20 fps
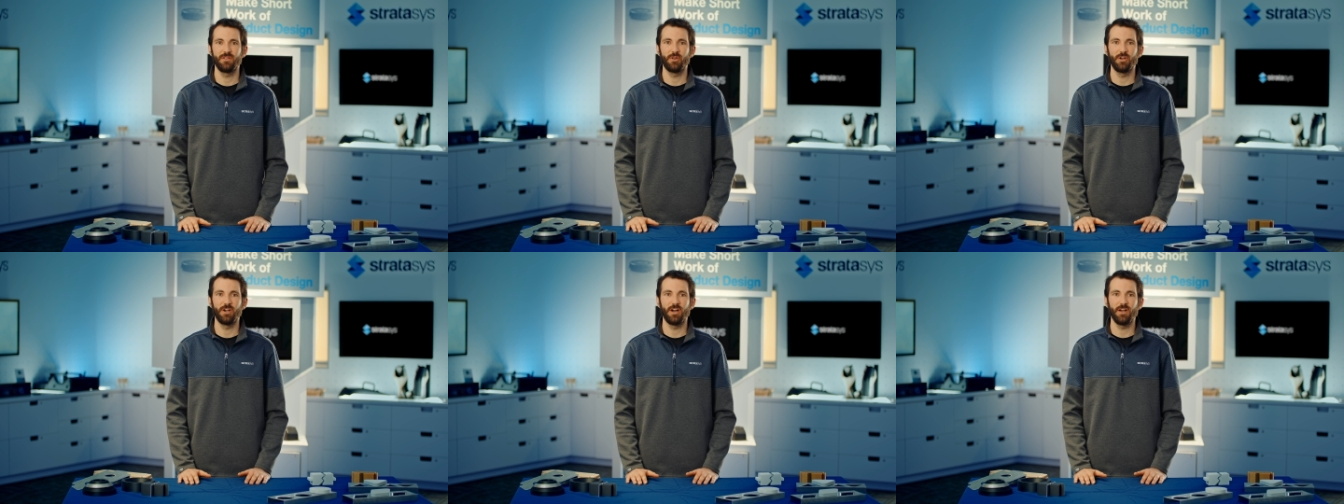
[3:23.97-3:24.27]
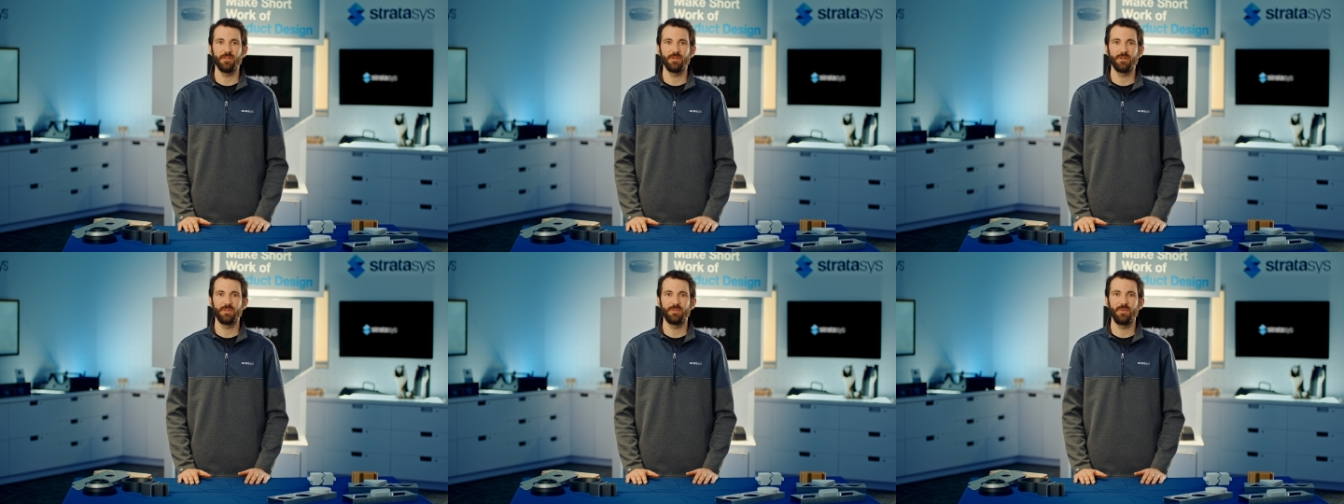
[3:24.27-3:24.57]
or
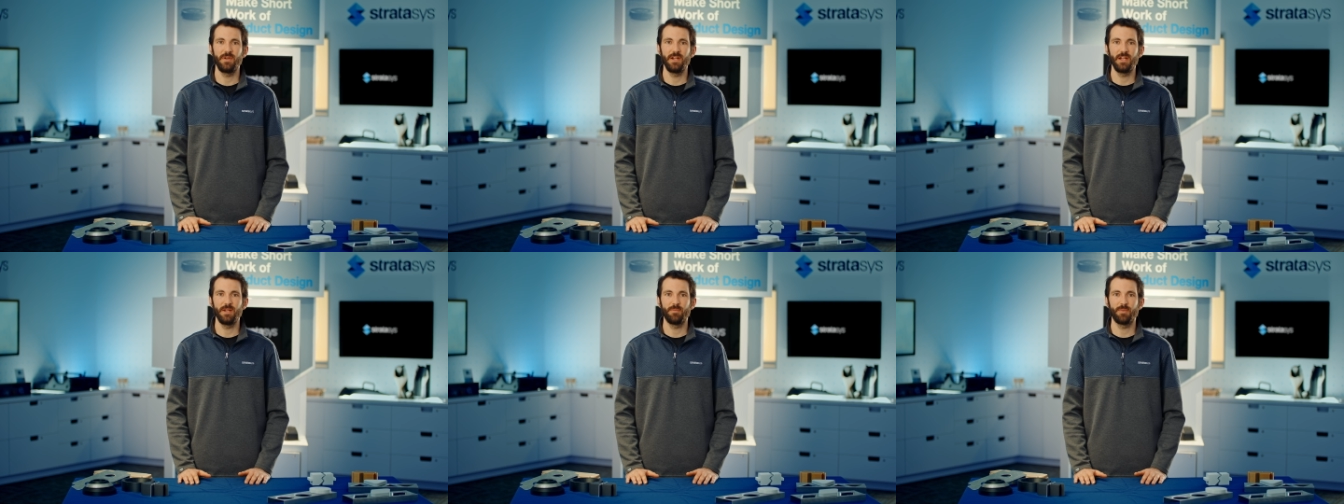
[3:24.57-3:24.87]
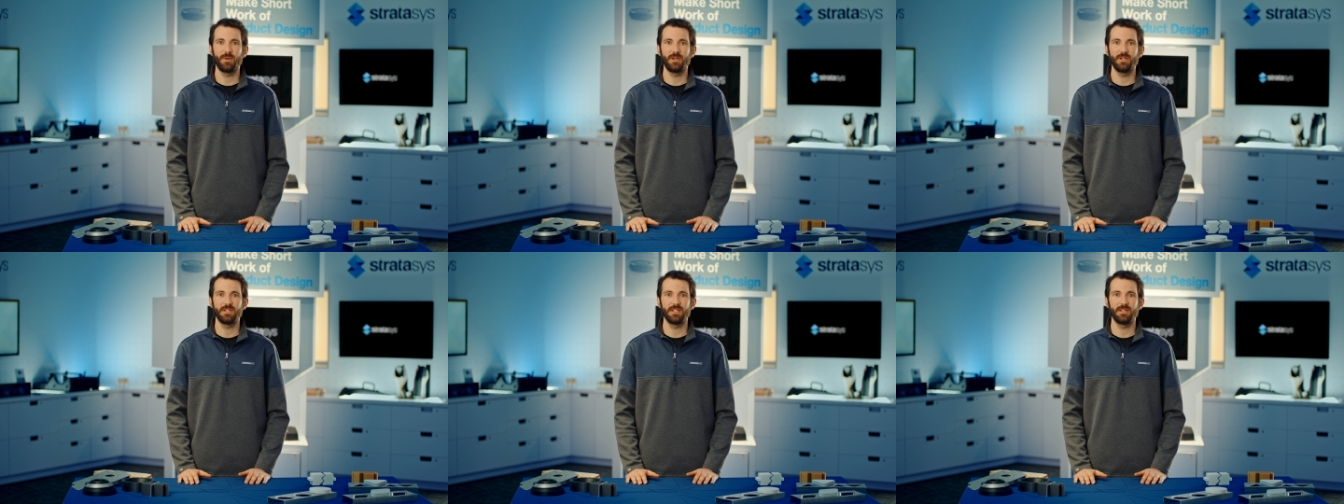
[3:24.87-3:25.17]
other 3D
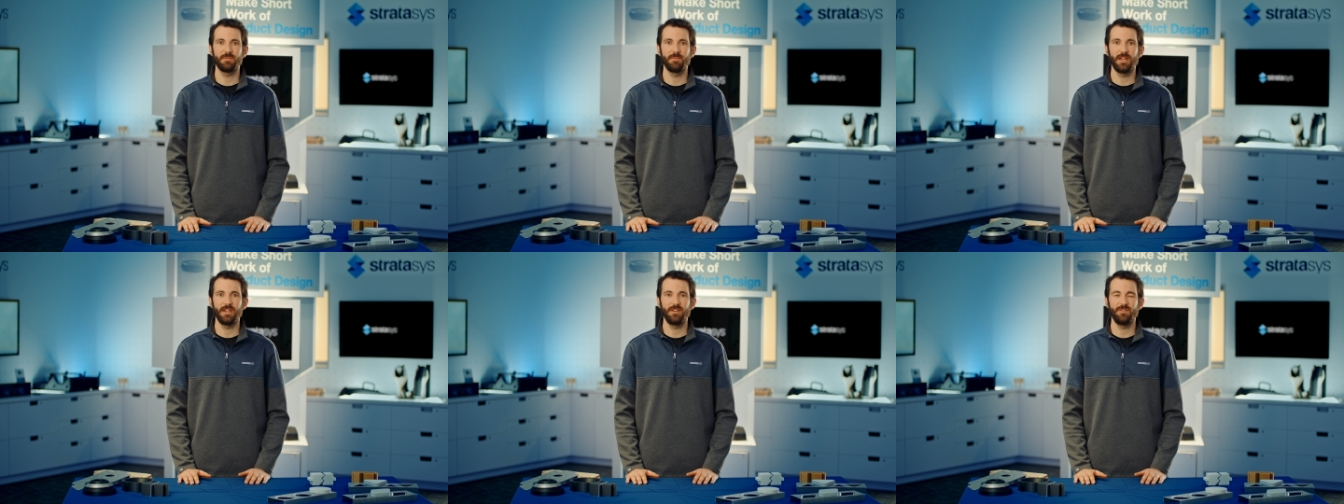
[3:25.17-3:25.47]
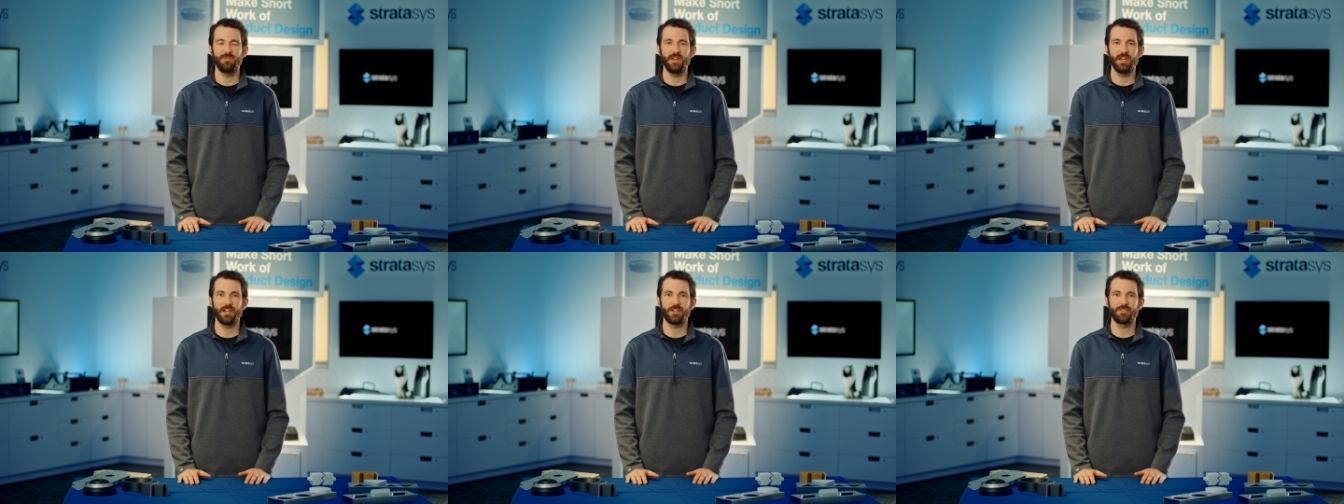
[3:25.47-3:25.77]
printing
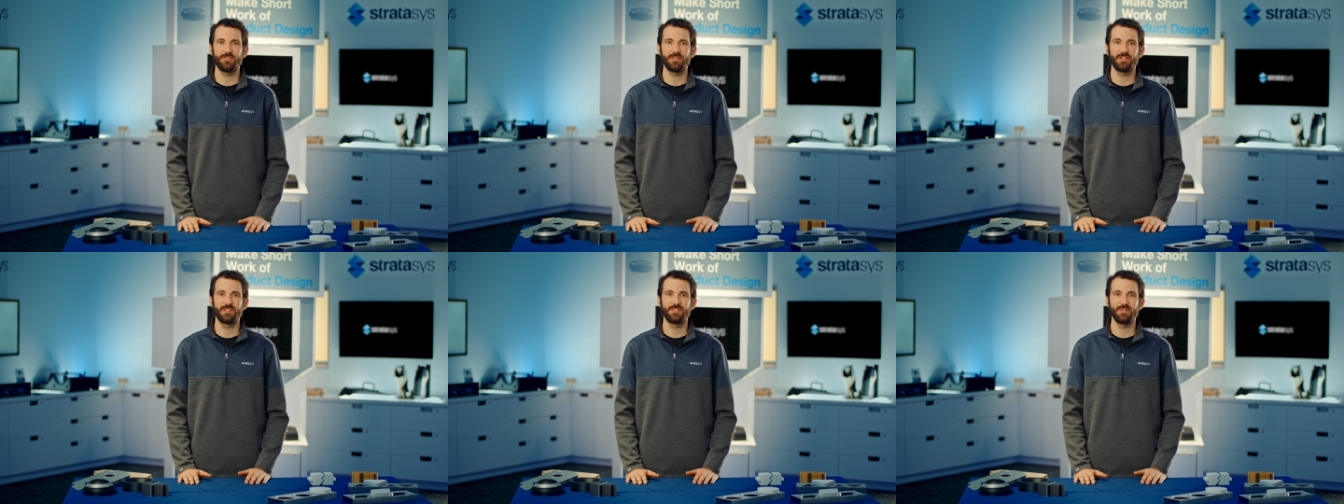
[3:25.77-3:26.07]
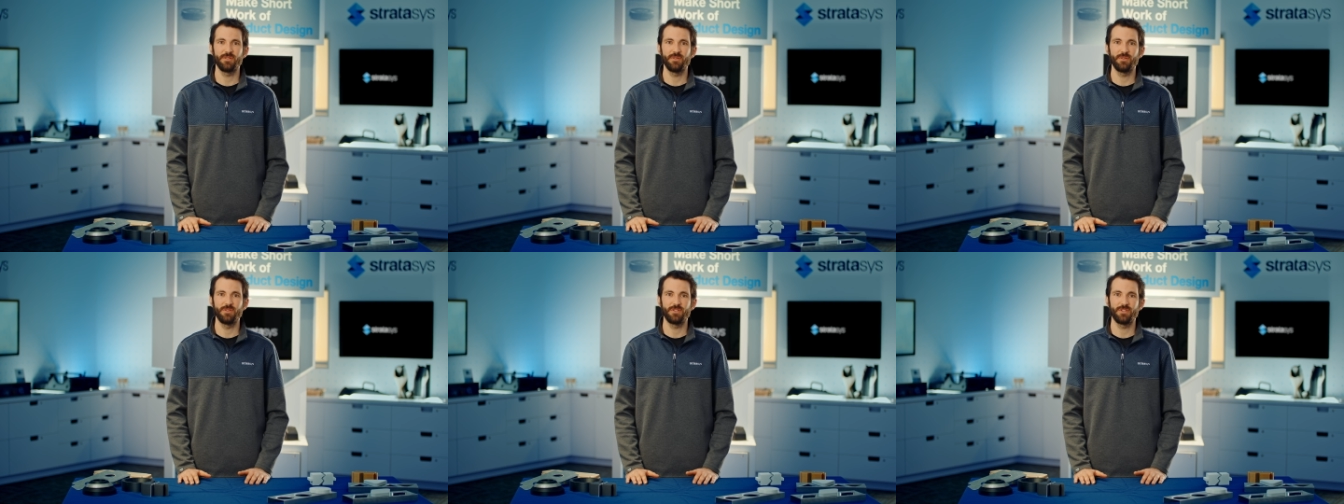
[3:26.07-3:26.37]
manufacturing
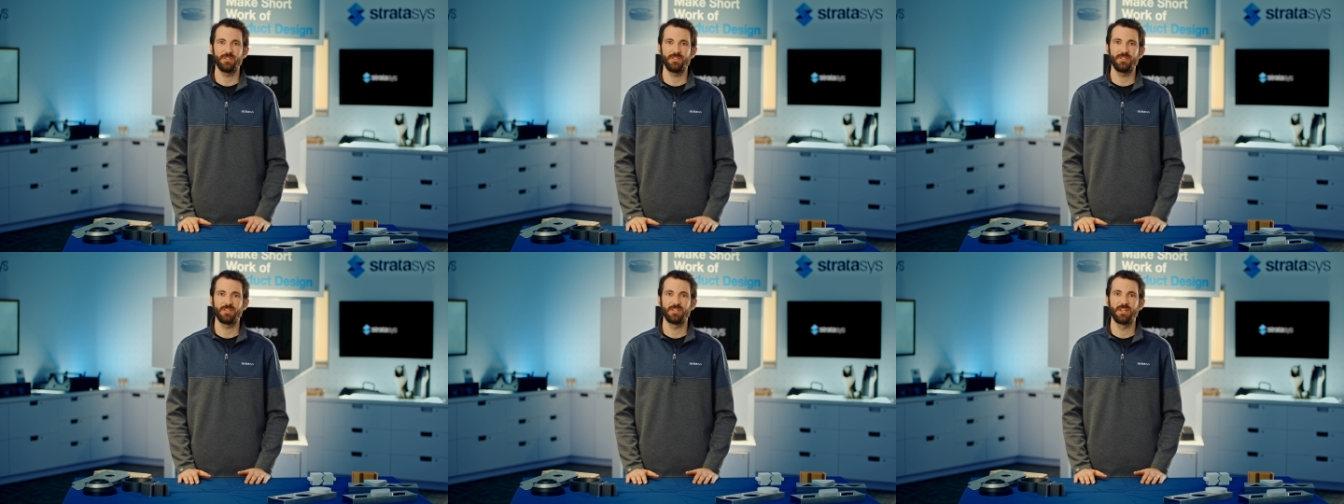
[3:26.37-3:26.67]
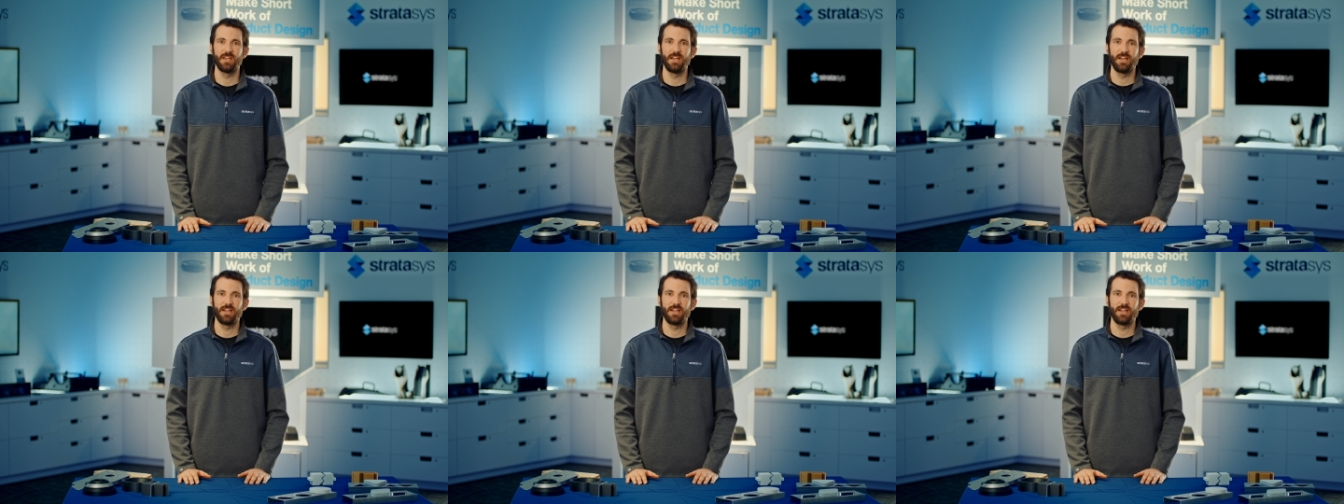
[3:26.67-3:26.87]
solutions,